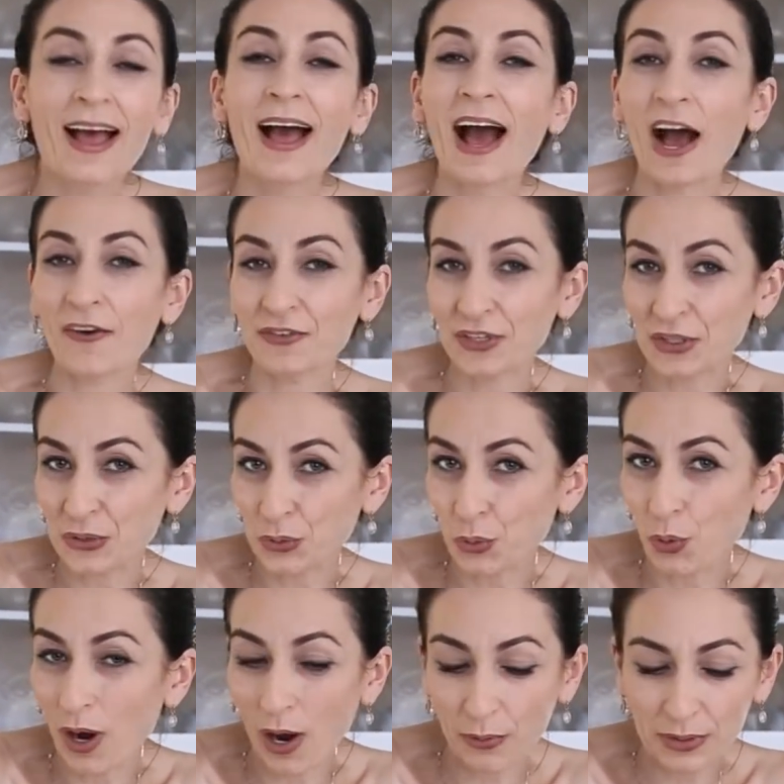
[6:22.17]
After 2
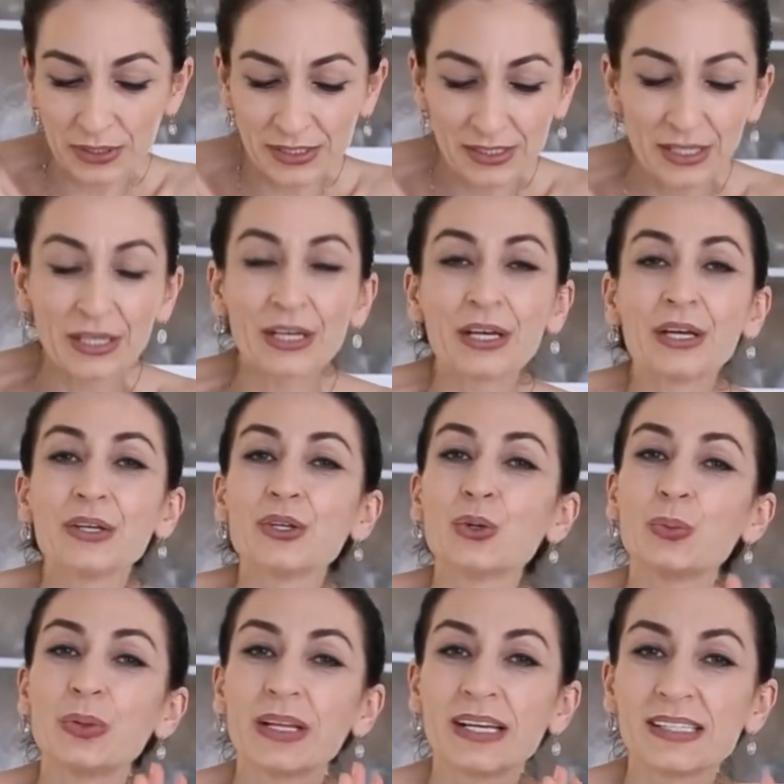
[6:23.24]
hours, you
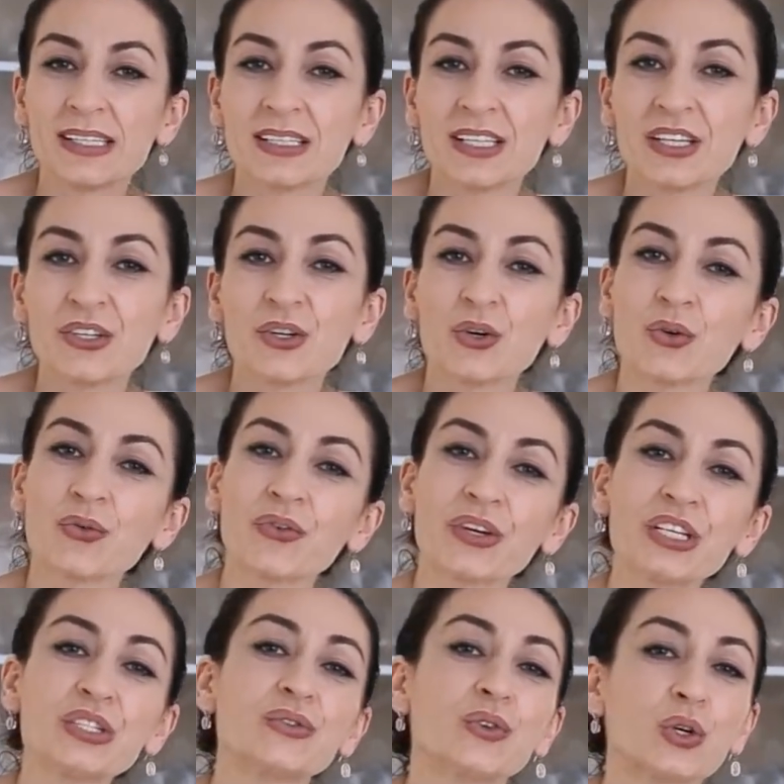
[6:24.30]
place it in your
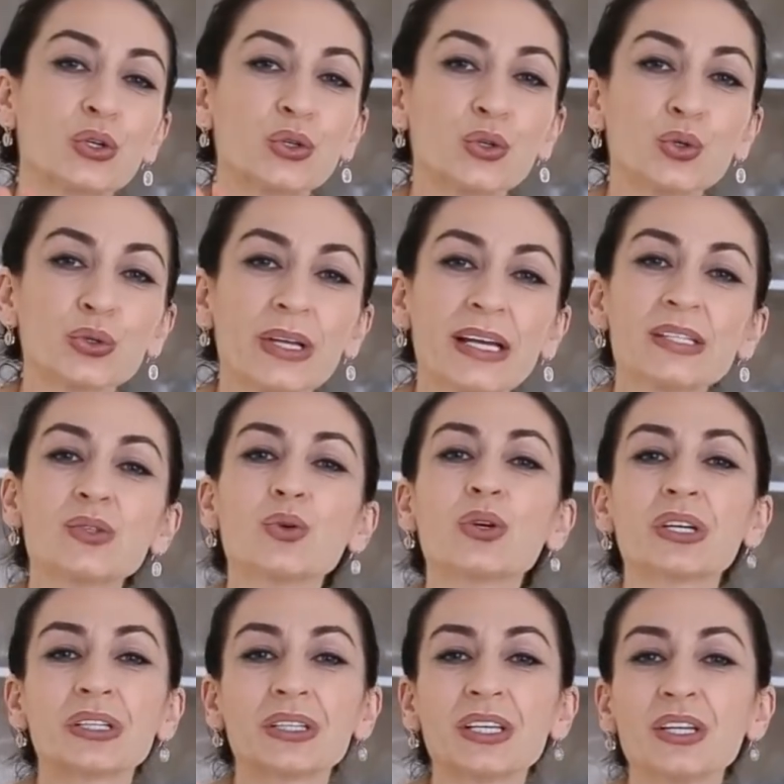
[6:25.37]
fridge for 2 days to
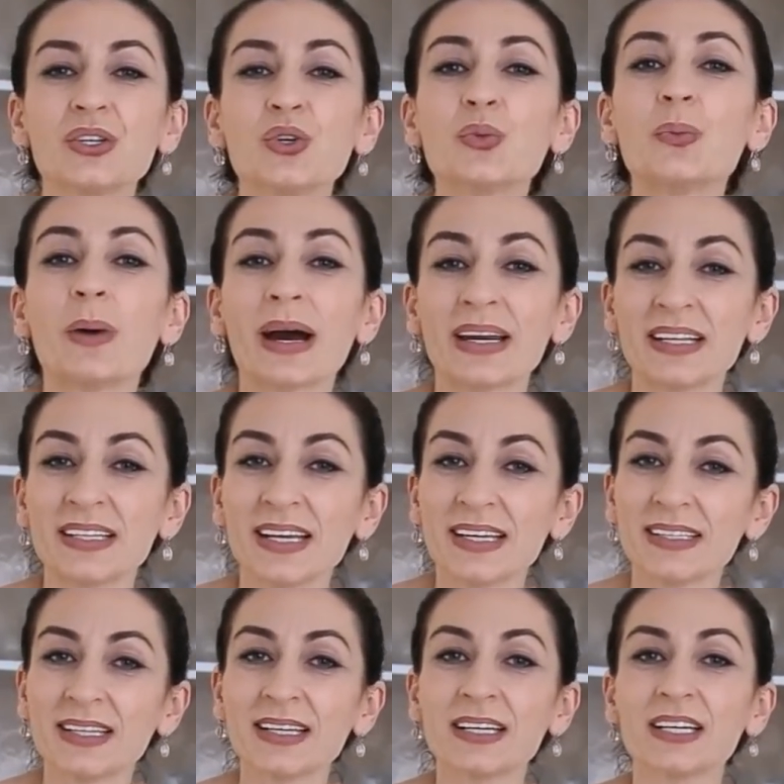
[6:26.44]
continue
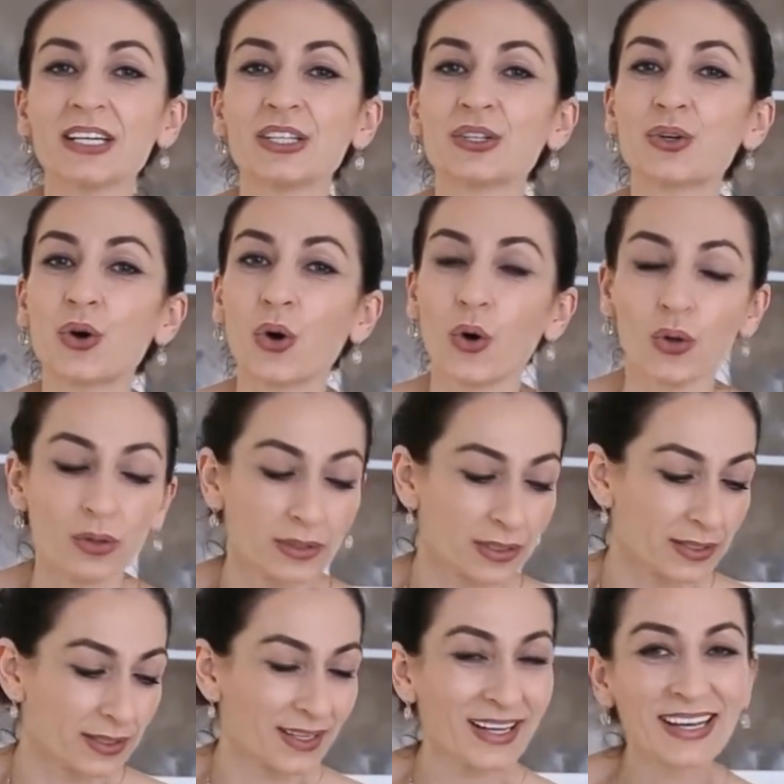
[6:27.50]
marinating in cold
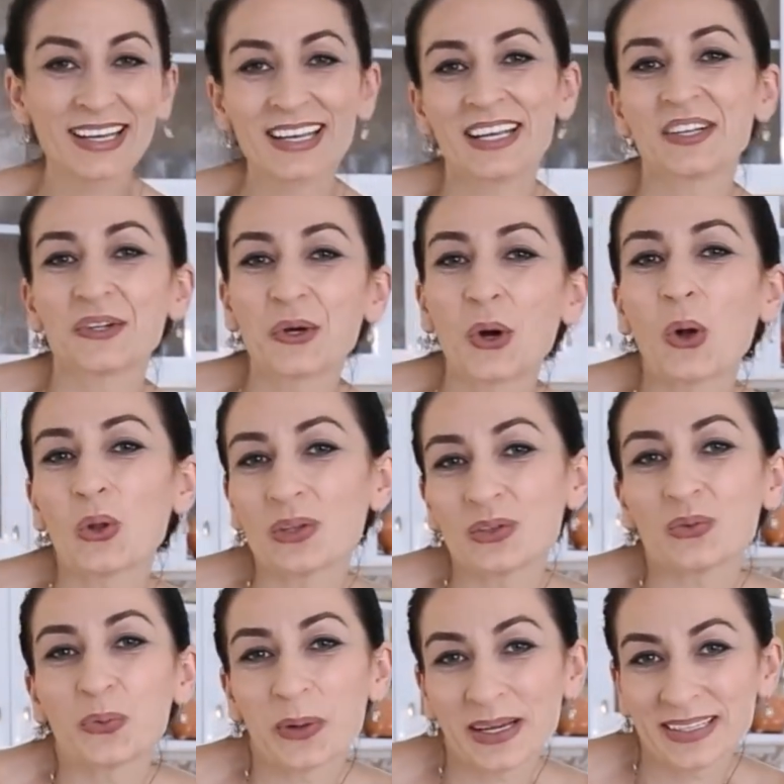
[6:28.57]

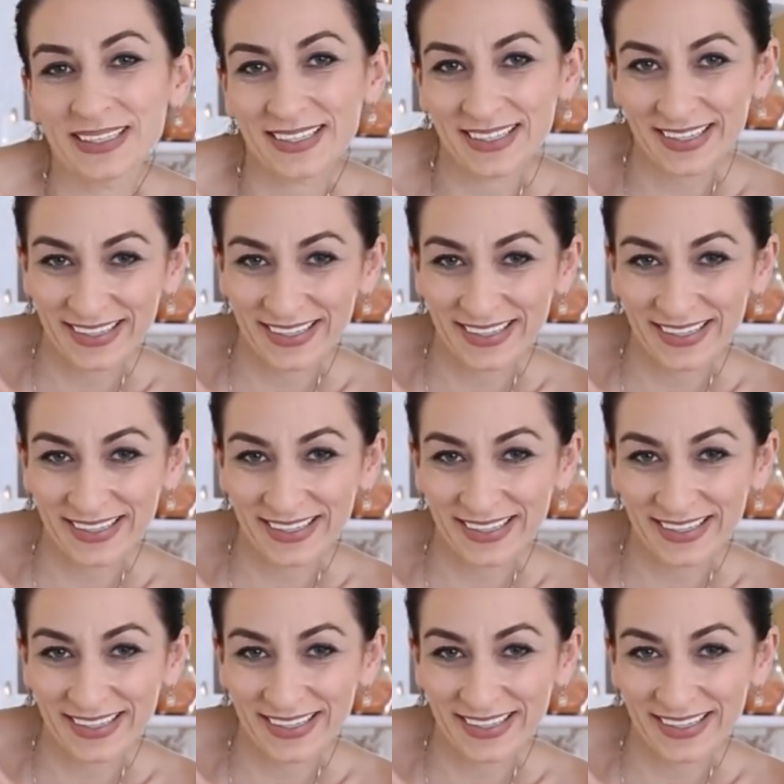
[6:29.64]
weather.